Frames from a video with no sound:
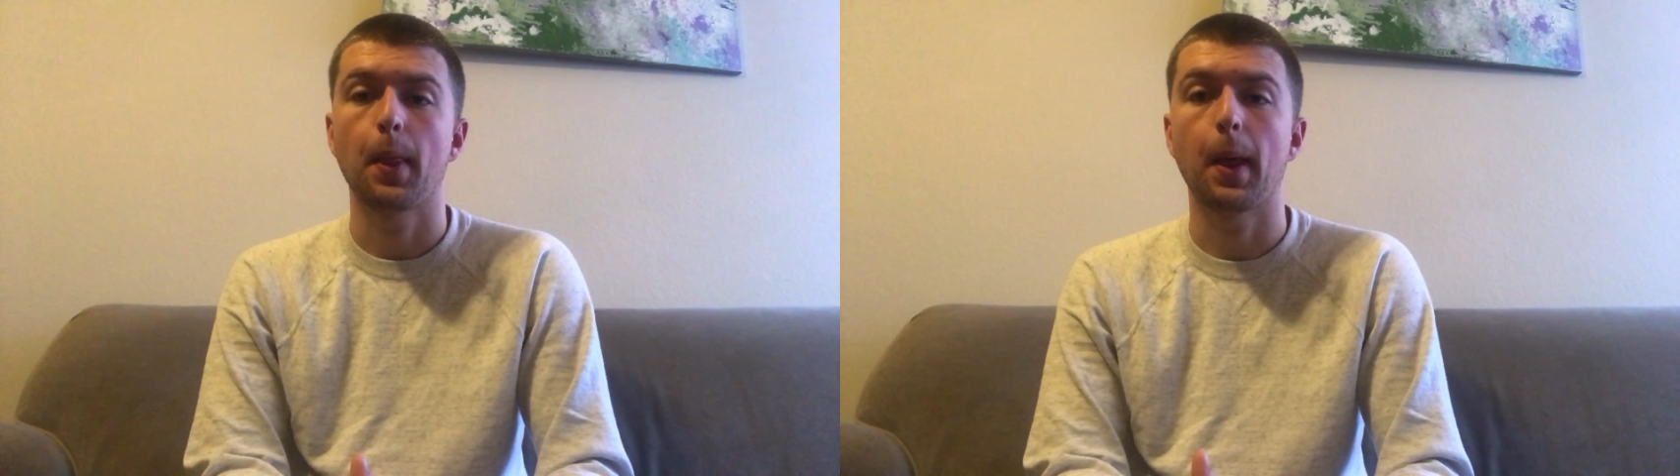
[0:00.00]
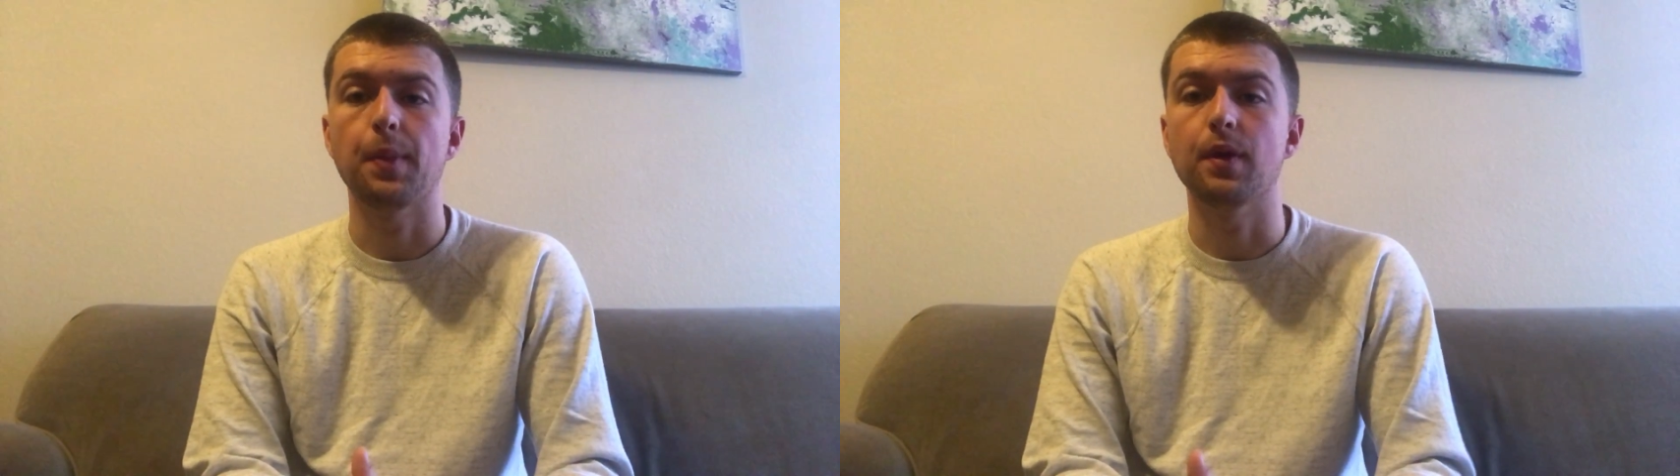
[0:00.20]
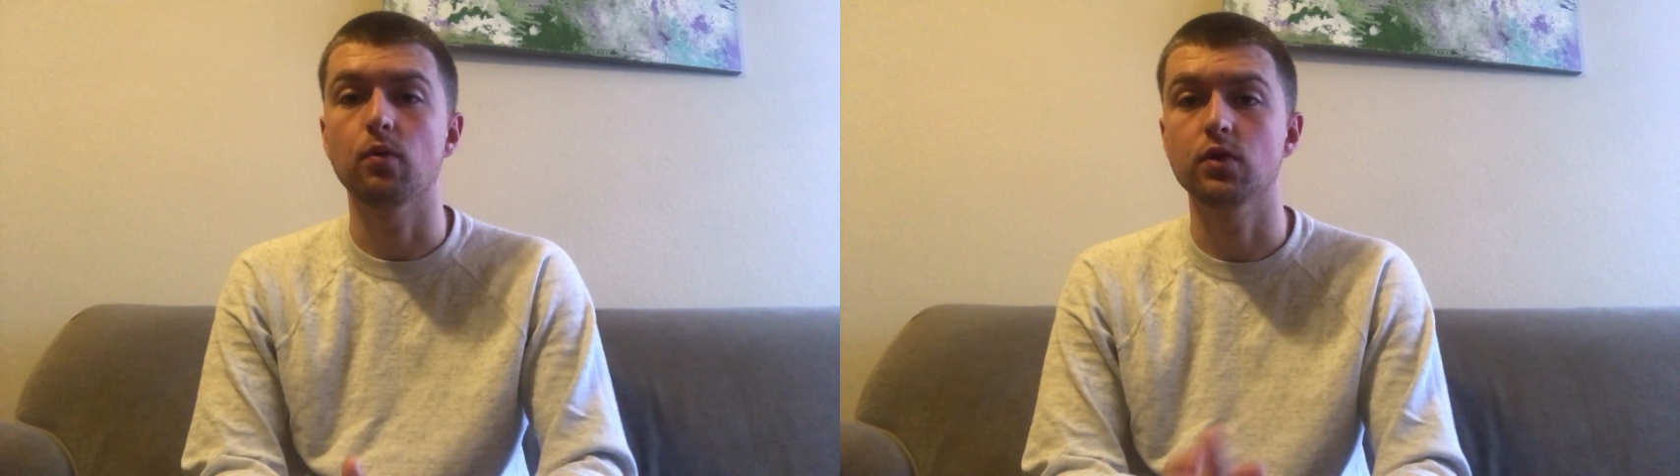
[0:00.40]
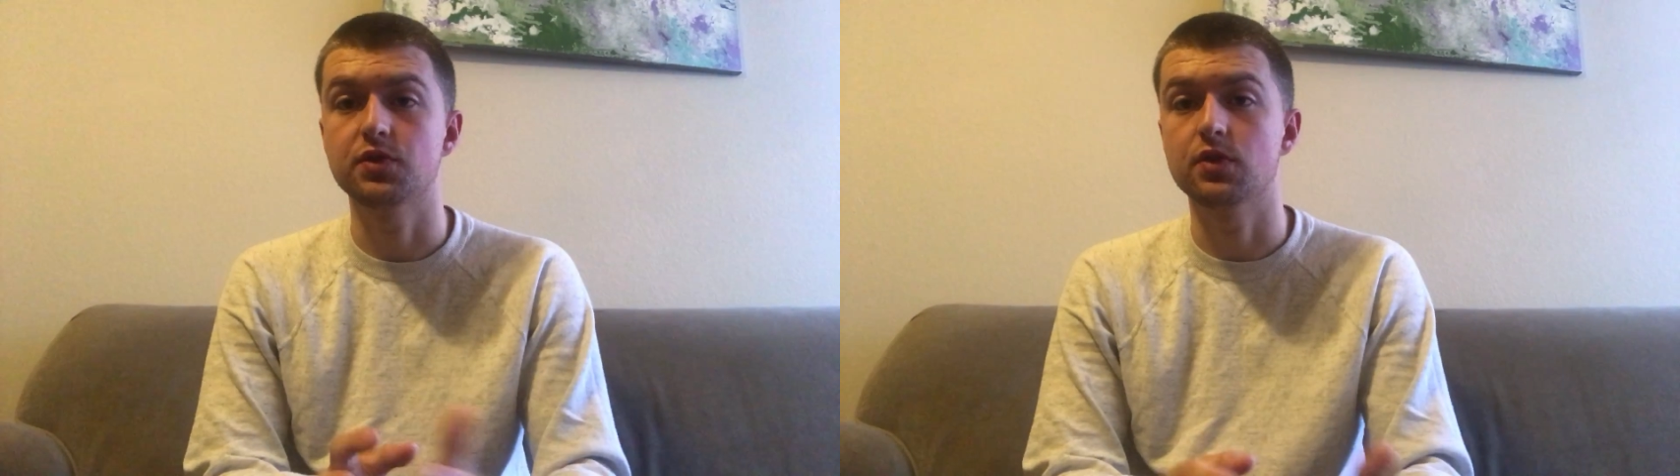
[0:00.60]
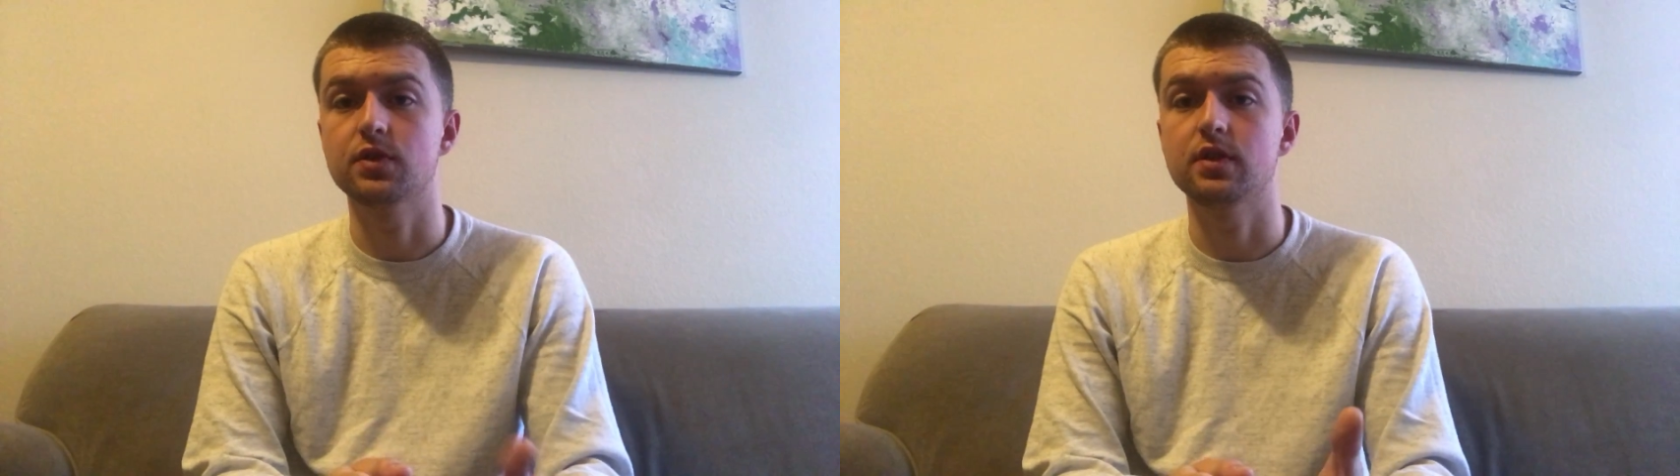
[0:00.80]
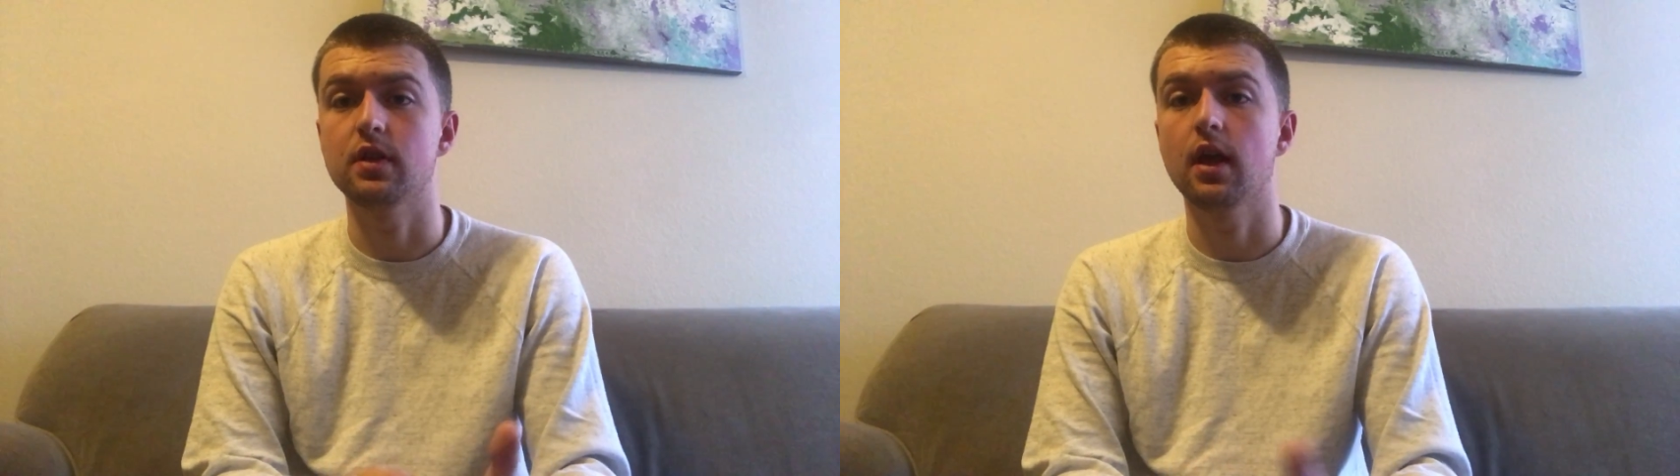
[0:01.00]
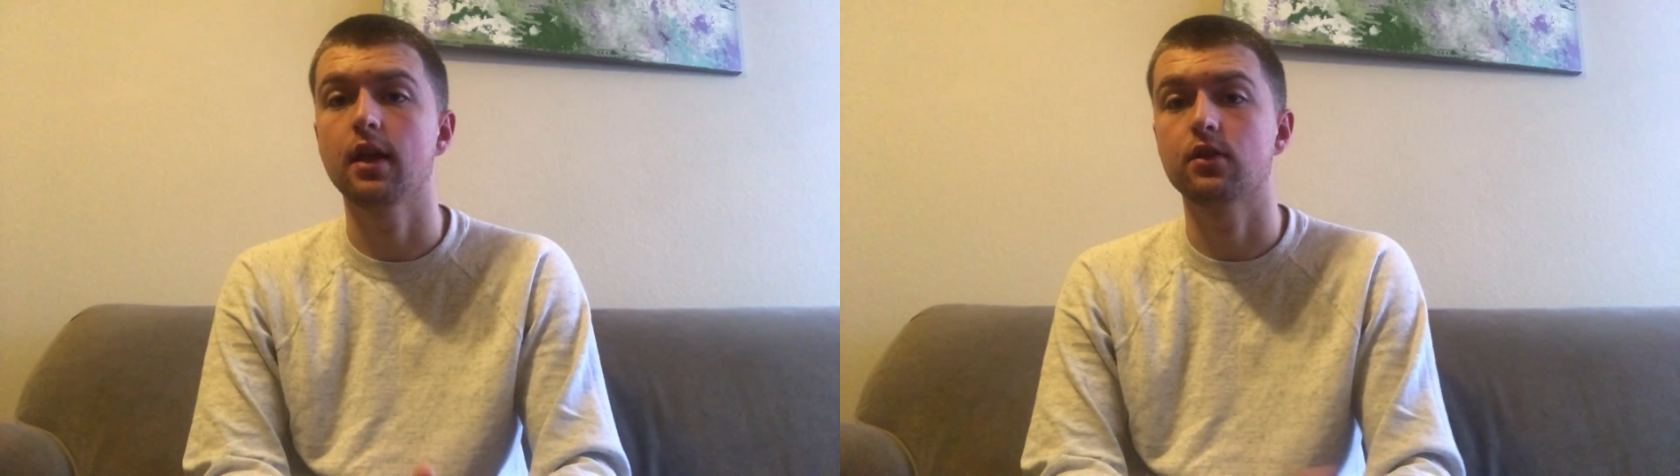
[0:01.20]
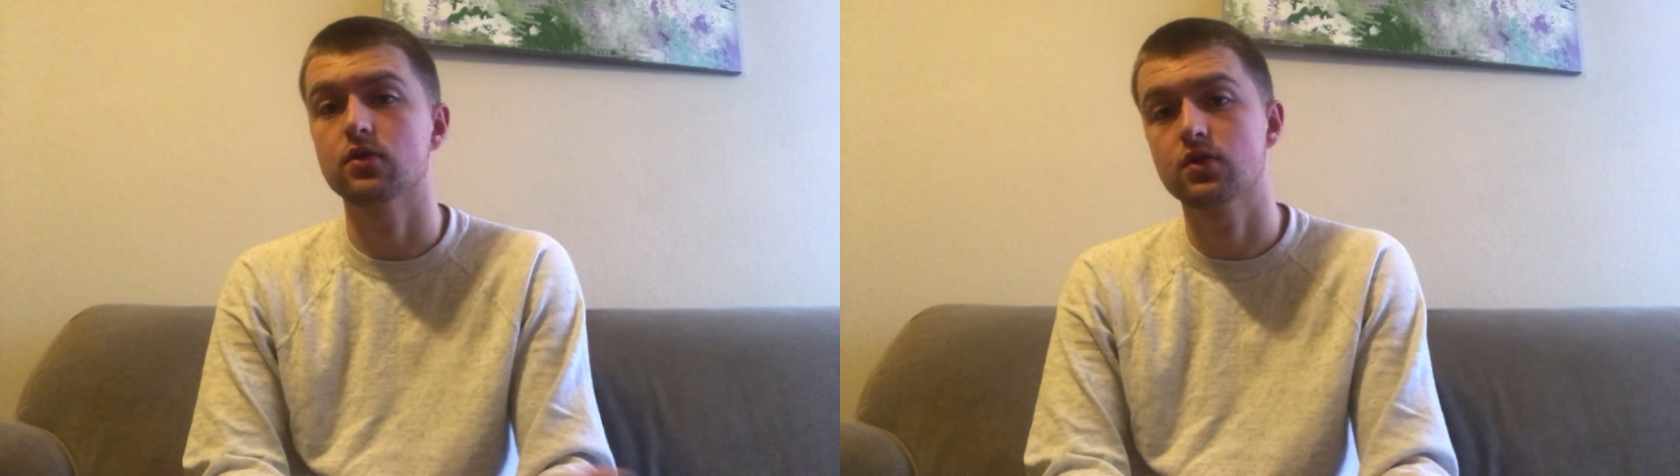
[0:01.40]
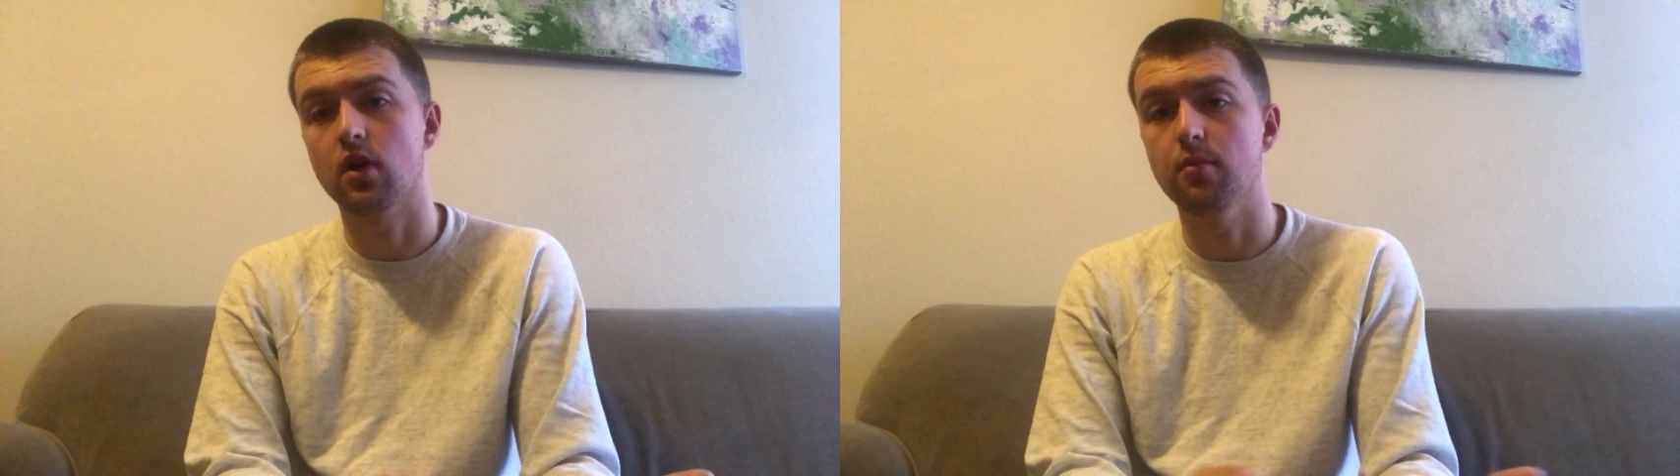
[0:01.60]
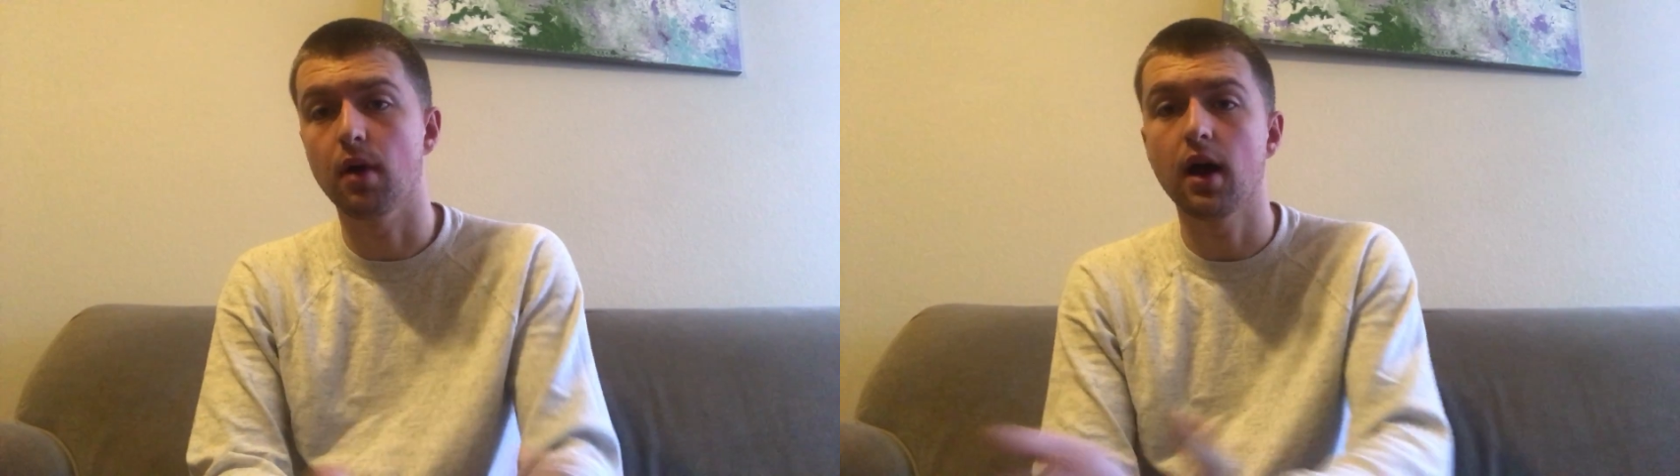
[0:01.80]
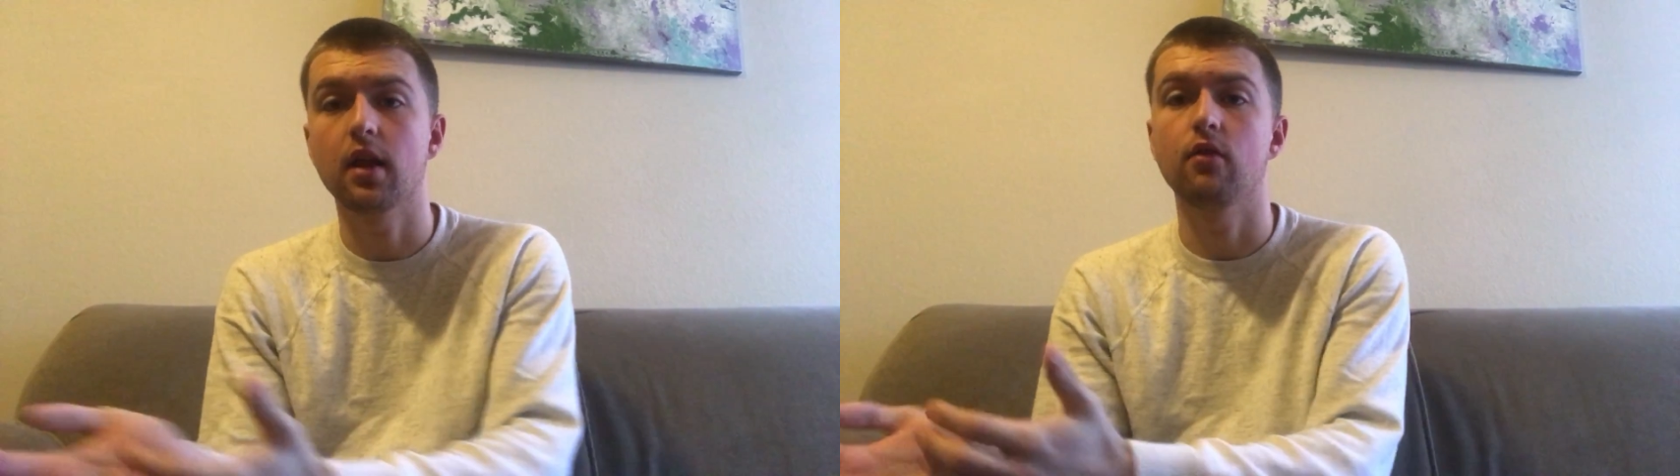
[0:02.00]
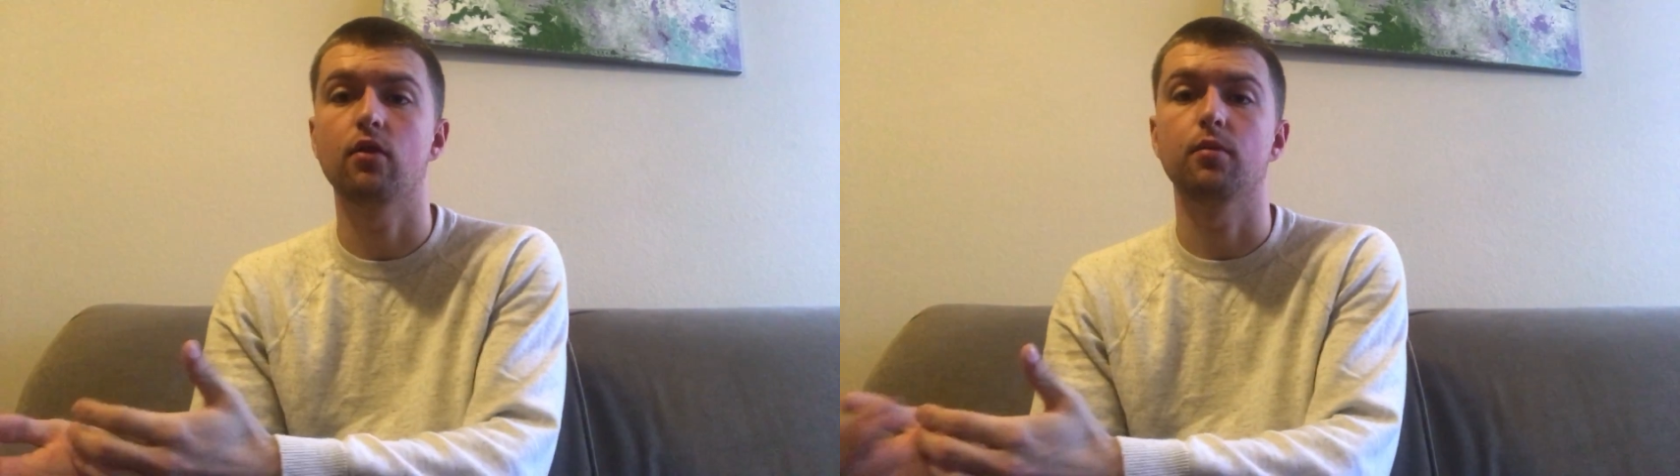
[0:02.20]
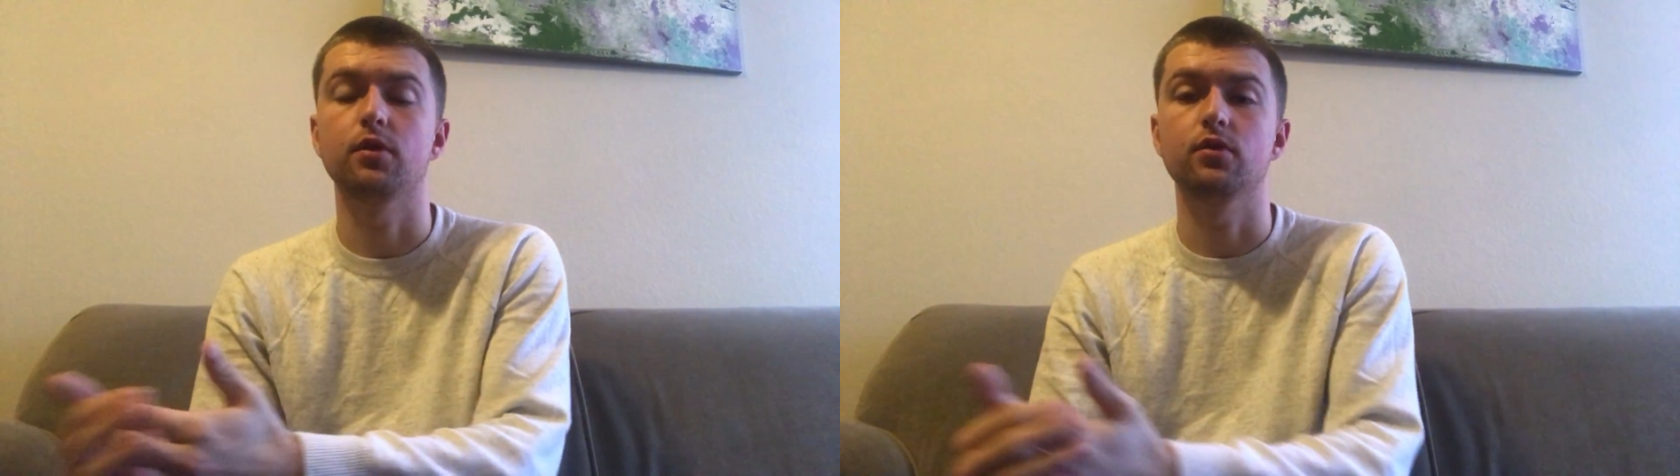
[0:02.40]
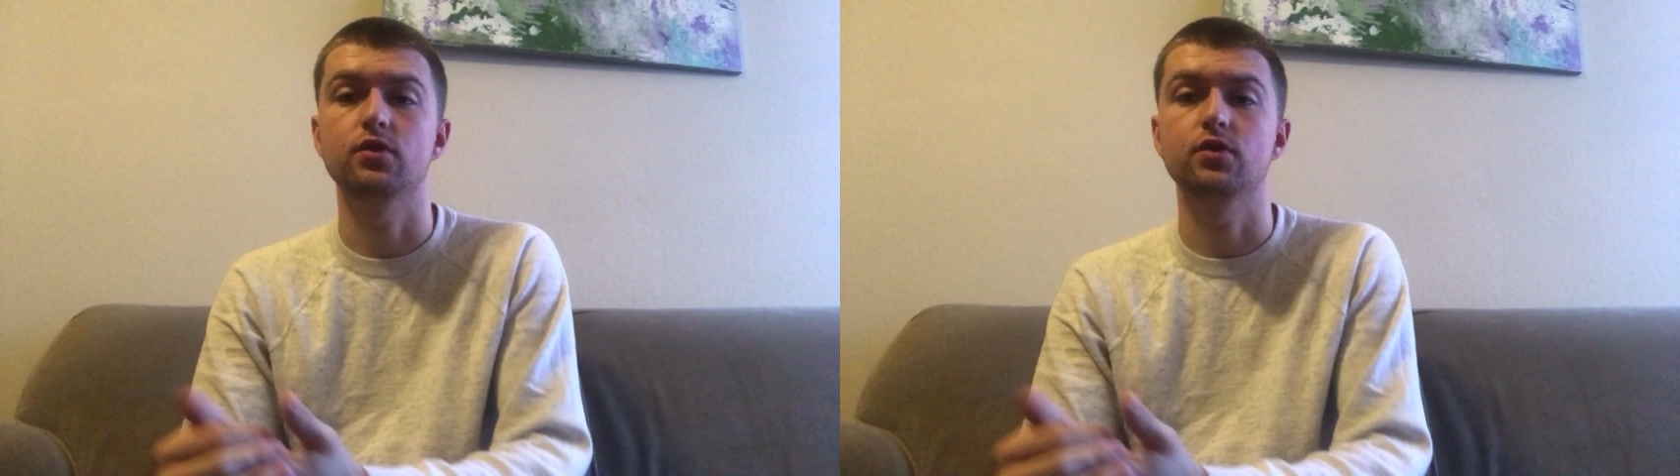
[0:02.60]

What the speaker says: and then once they see that, they'll start buying from you.